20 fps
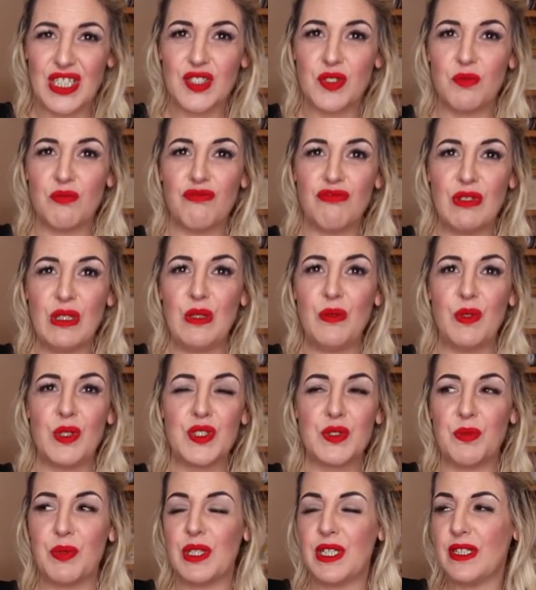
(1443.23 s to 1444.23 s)
someone really
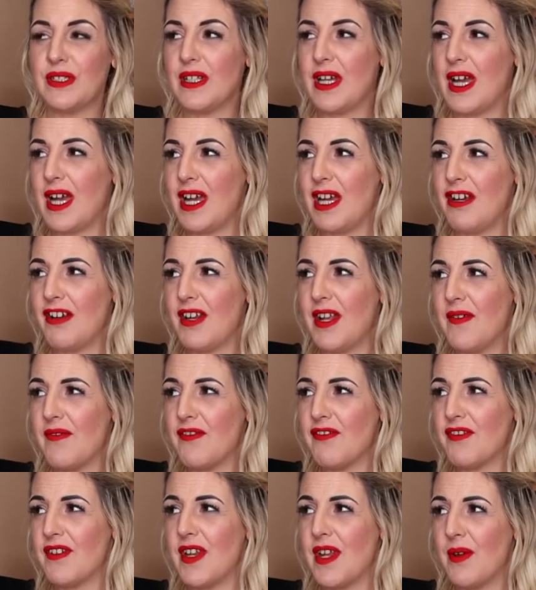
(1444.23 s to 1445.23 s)
wants to put in that hard
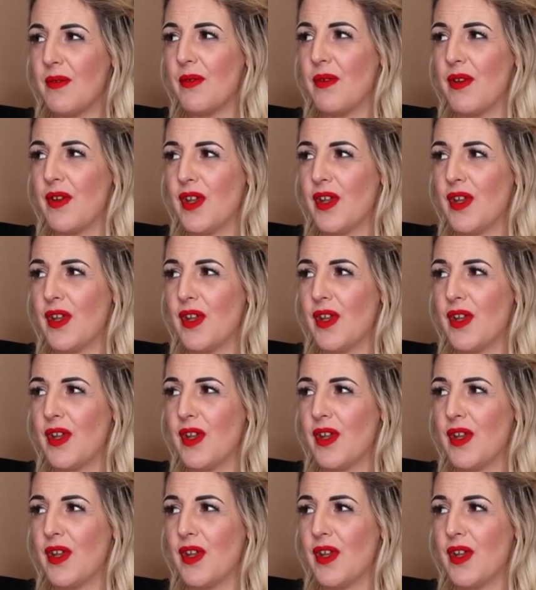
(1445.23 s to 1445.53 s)
effort now.